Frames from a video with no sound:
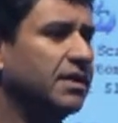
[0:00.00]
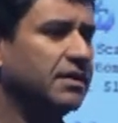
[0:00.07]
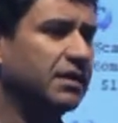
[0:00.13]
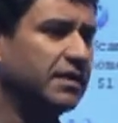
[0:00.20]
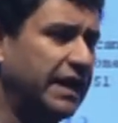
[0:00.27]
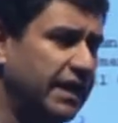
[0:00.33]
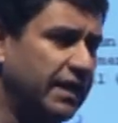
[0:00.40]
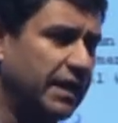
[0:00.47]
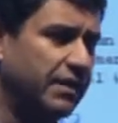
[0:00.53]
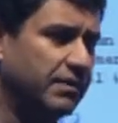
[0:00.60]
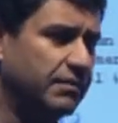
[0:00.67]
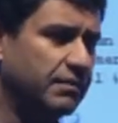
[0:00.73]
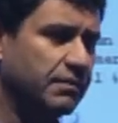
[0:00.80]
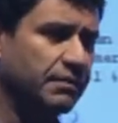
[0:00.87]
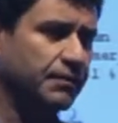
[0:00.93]
the data.
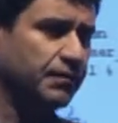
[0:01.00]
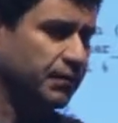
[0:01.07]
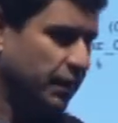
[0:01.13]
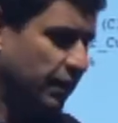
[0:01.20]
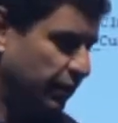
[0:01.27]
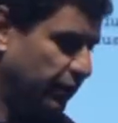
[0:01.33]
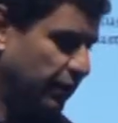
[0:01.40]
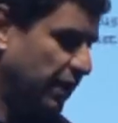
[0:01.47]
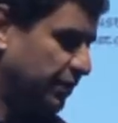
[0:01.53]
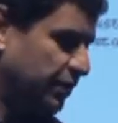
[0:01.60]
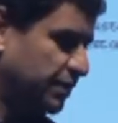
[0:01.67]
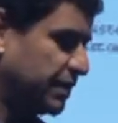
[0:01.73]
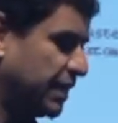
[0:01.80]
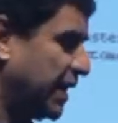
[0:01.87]
You are just